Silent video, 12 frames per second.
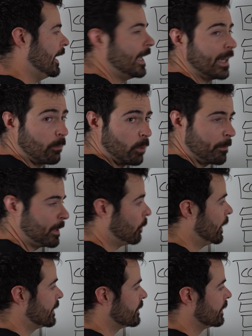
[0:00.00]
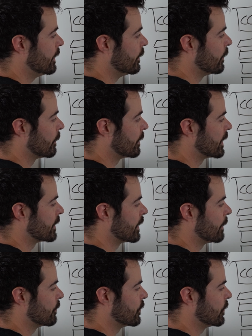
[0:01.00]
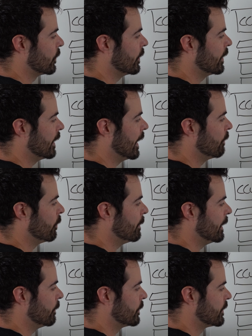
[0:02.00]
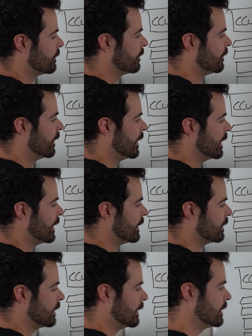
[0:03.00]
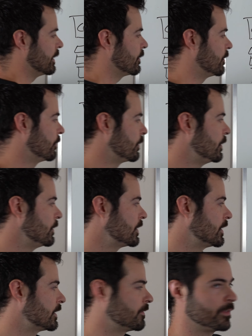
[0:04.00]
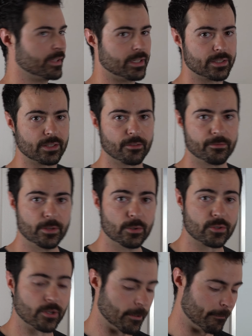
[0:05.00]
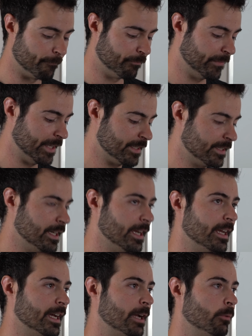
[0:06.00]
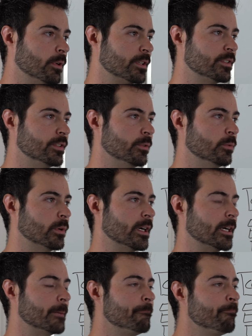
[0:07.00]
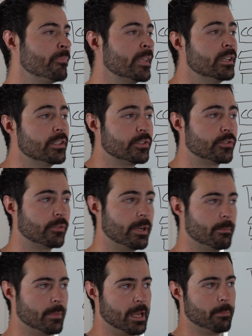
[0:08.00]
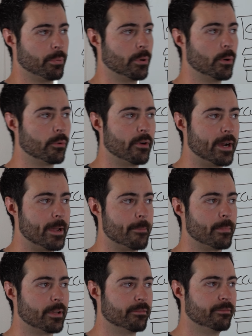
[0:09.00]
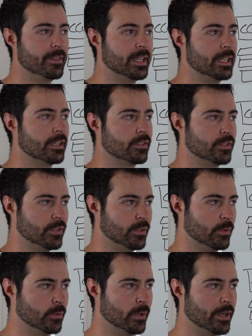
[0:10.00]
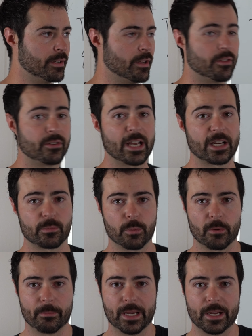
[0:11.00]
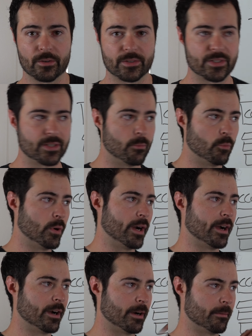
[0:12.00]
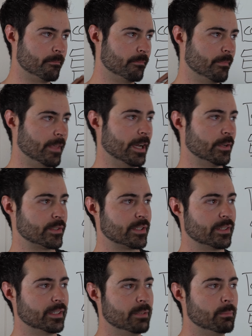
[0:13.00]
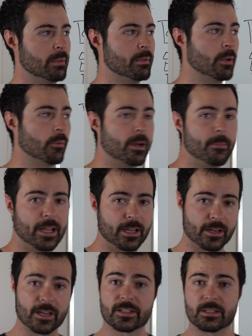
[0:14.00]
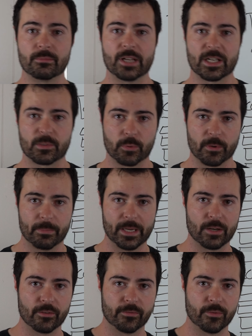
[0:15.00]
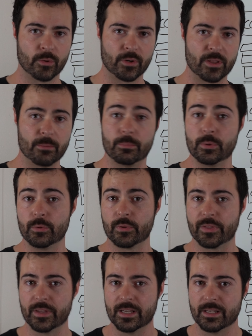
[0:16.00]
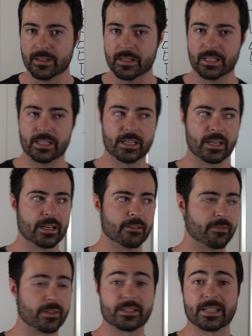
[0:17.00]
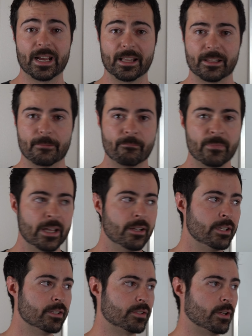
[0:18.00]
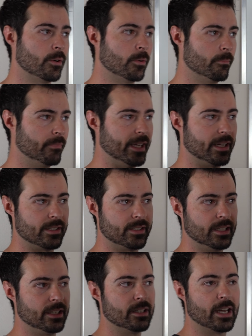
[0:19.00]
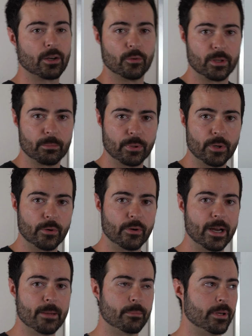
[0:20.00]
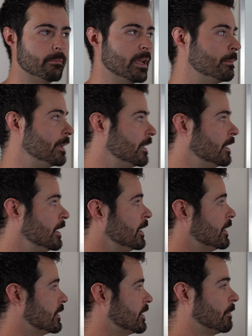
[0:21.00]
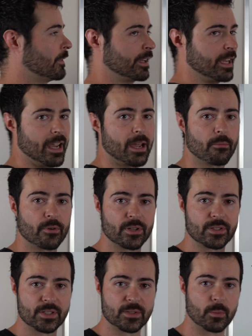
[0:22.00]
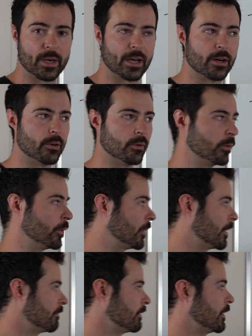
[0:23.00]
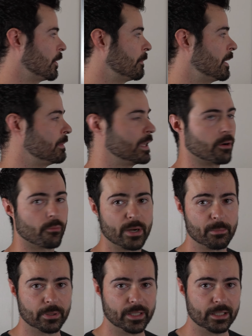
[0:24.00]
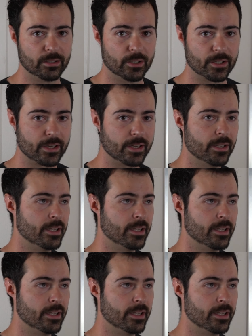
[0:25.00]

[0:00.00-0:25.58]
And it won't be wasted either, because I'm sure I will be able to find additional uses for these in the future. Let's say I want to stream a program feed to another dashboard panel somewhere else. Maybe I want to make a custom dashboard panel for the booth in the for the talent, so they can see not only program but maybe some of the cameras as well, or maybe a replay look,